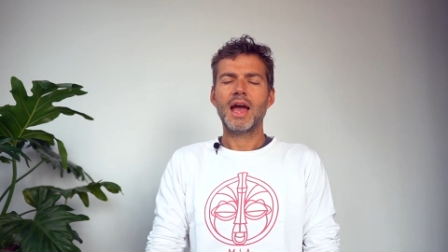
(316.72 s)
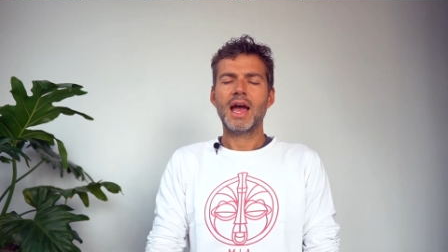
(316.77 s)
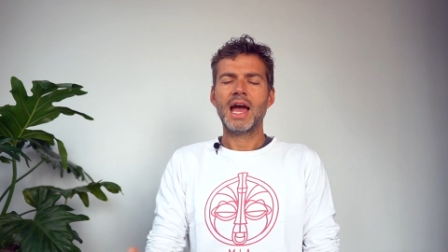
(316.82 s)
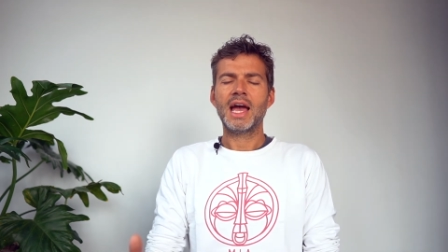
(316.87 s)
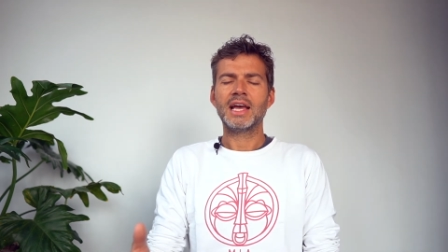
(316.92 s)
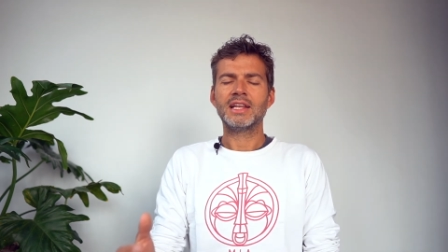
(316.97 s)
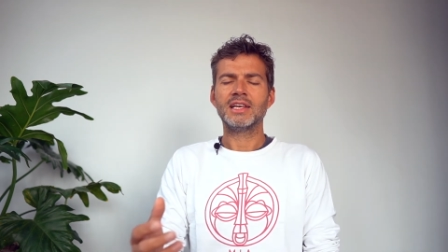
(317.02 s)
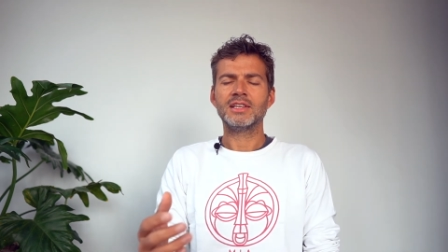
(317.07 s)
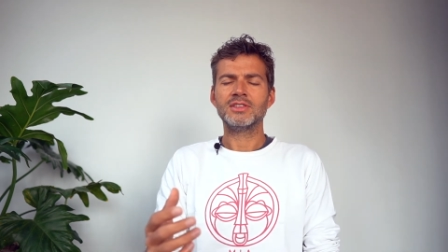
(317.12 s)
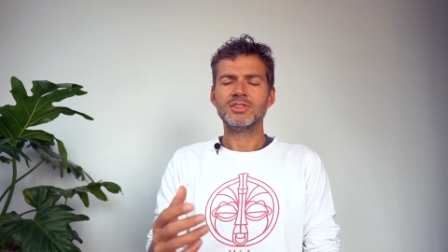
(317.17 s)

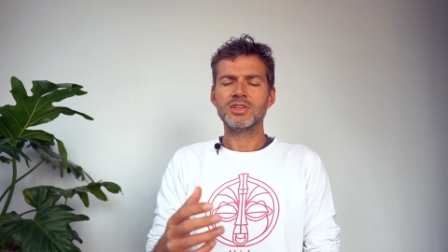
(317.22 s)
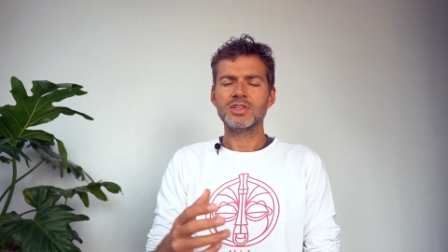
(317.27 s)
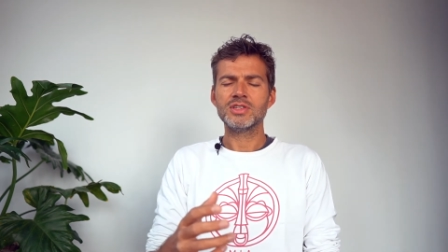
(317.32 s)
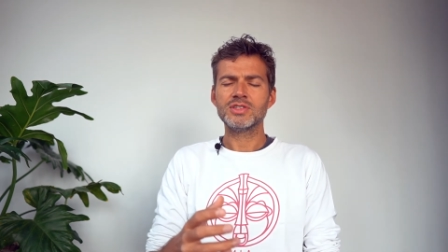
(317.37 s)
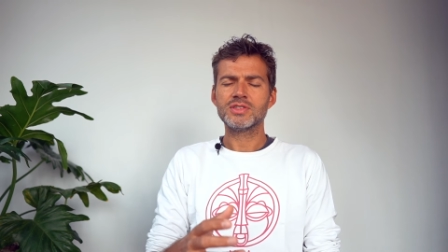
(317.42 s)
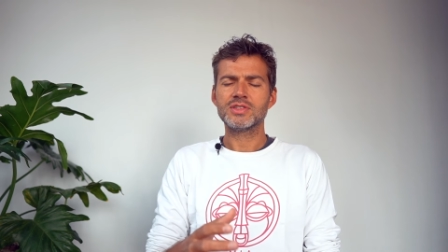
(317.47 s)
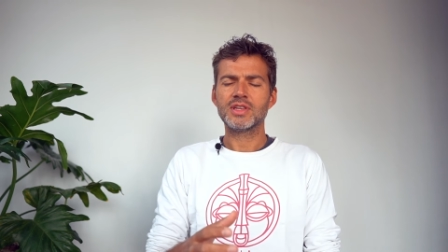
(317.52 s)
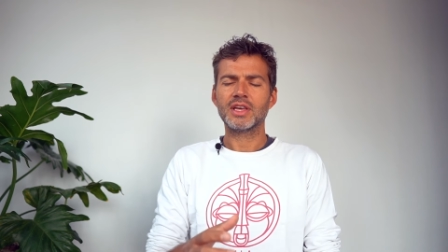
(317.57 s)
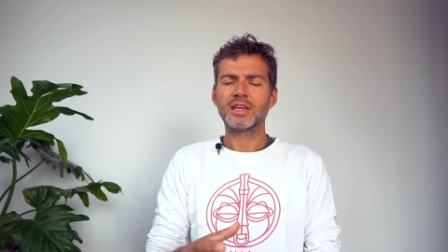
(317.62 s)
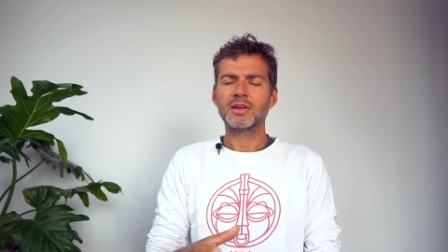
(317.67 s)
And then
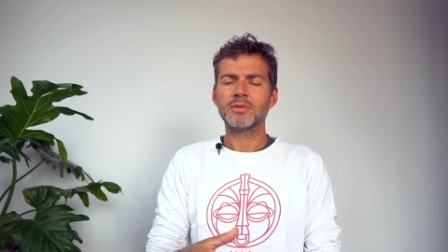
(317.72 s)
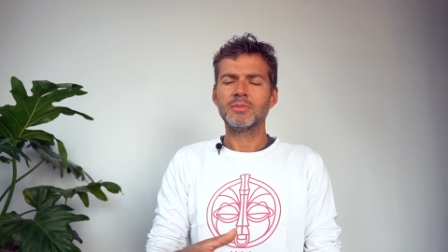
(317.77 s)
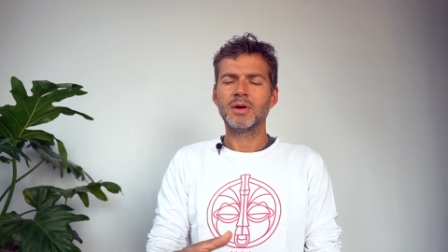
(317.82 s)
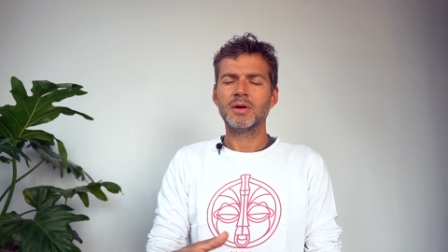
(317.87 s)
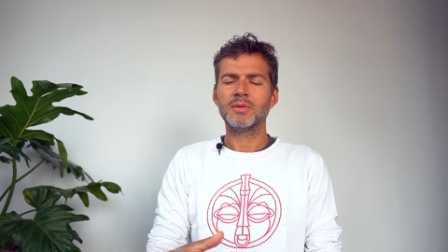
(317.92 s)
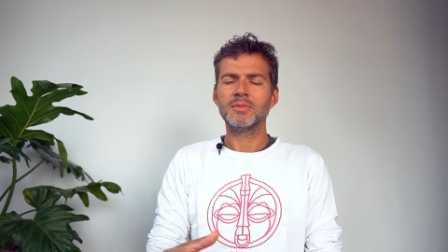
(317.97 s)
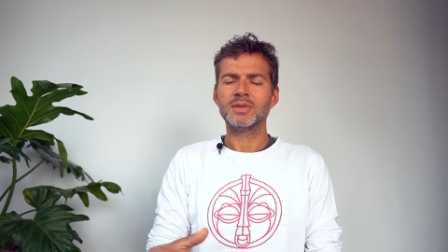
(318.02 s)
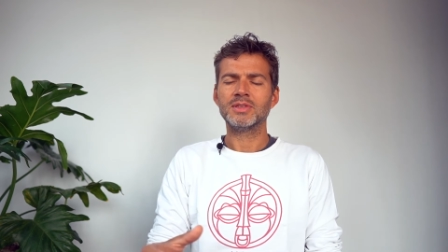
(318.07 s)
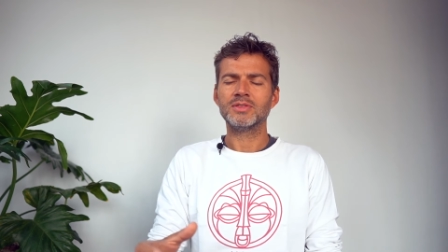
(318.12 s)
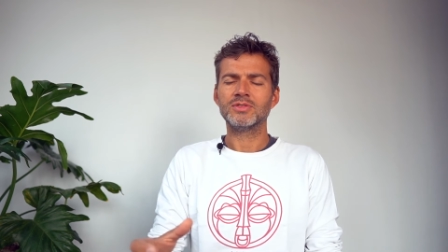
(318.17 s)
just take a
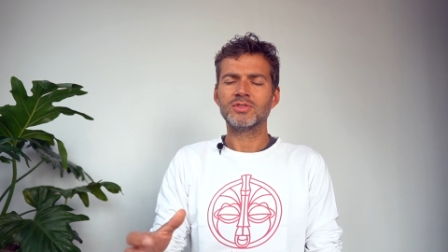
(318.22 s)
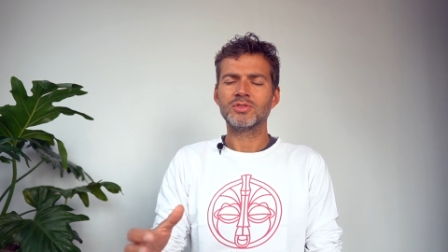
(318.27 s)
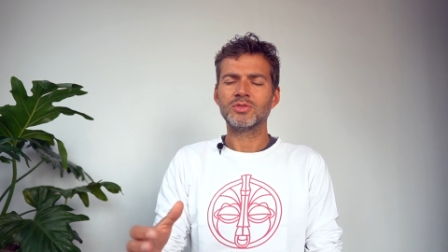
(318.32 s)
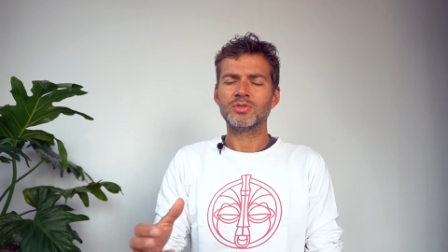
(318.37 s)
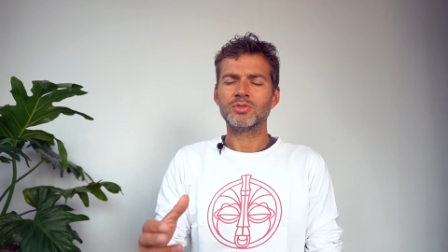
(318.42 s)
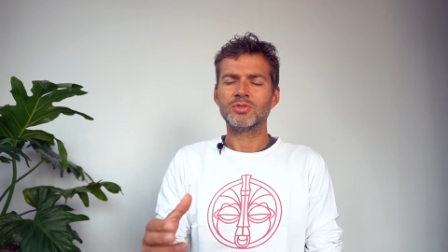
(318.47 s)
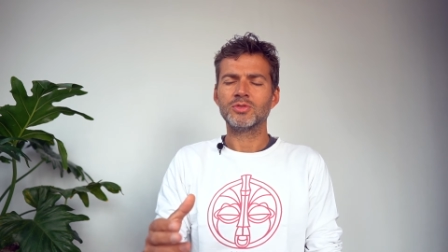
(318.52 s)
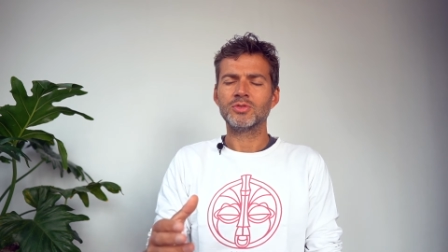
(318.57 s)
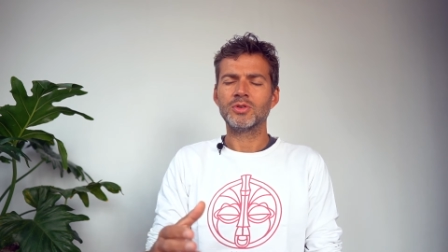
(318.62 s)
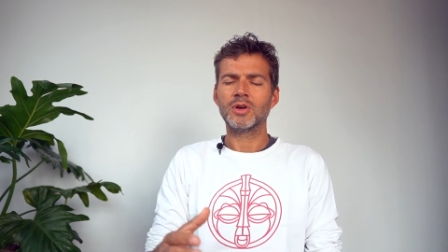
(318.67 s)
moment
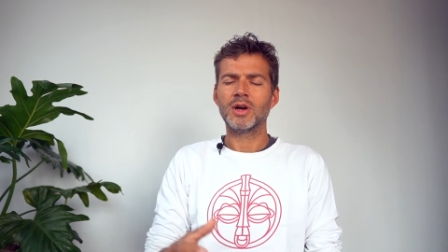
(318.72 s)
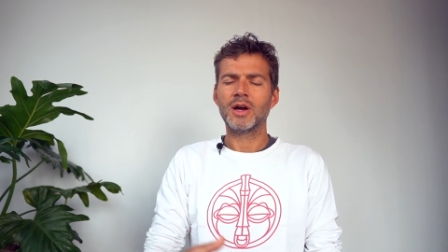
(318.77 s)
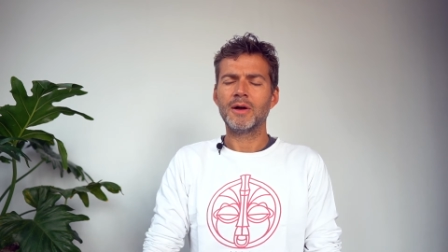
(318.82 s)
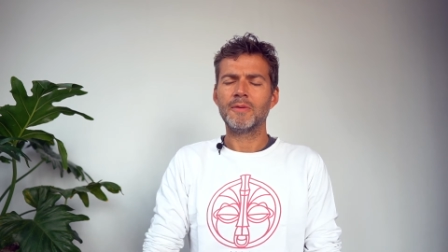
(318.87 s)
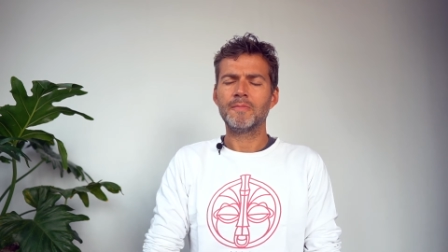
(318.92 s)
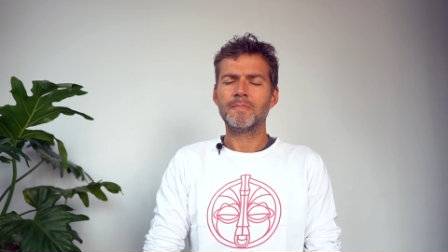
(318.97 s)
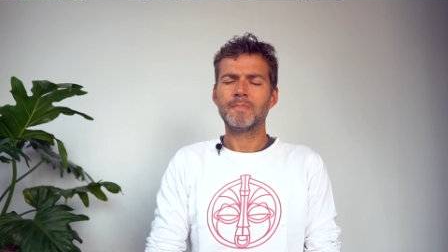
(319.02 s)
to,